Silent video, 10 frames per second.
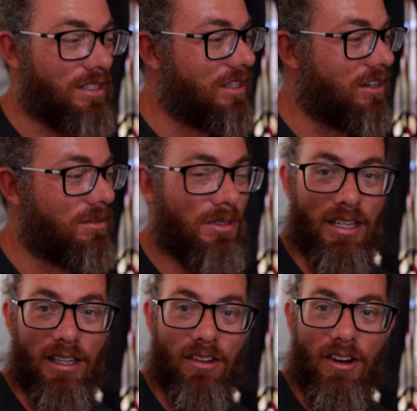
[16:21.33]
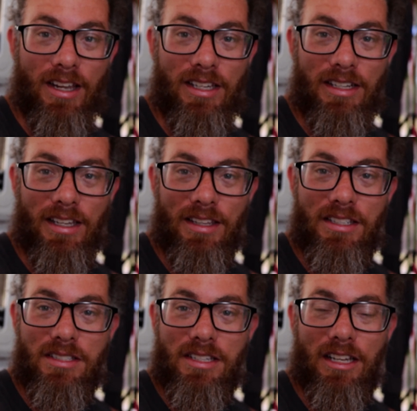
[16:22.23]
and then I'm going to crack in and get
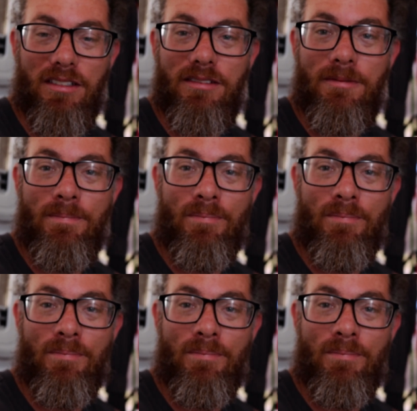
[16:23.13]
this done.